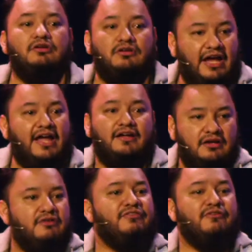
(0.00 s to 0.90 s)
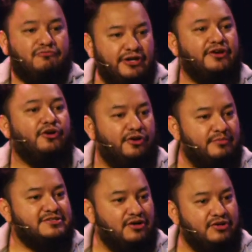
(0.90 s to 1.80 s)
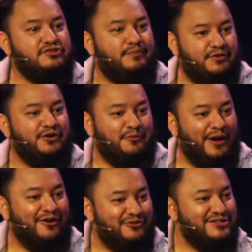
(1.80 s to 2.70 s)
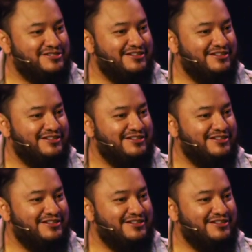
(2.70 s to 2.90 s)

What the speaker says: Hey, feel free to hurt them as long as they're your boundaries.